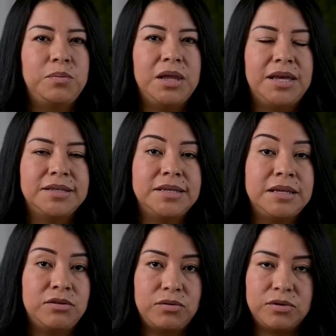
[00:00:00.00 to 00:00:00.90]
plants
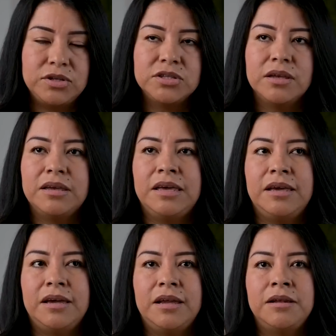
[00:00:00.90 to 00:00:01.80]
indoors,
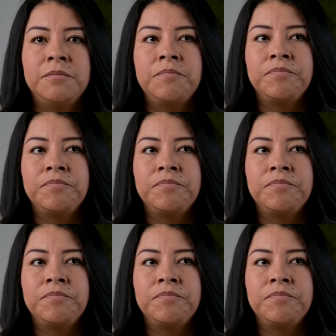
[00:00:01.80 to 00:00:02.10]
and